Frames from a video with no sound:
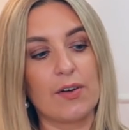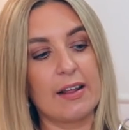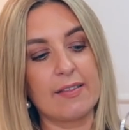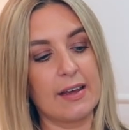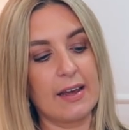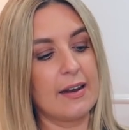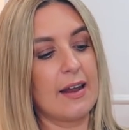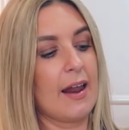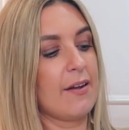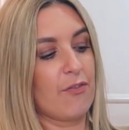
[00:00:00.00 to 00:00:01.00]
or anything
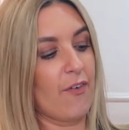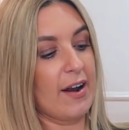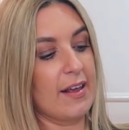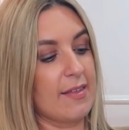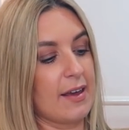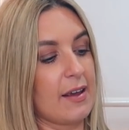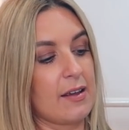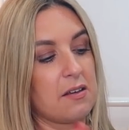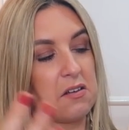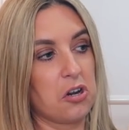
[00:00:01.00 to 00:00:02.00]
in for
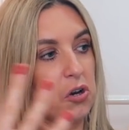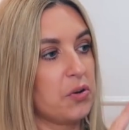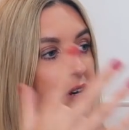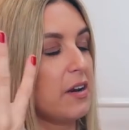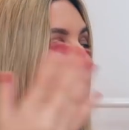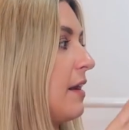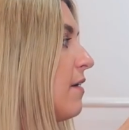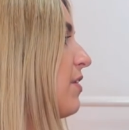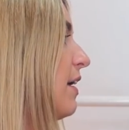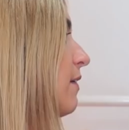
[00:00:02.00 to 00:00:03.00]
anything, including any
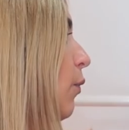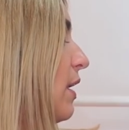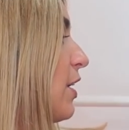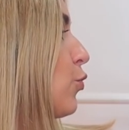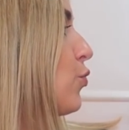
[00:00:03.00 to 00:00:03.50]
of these, I'll let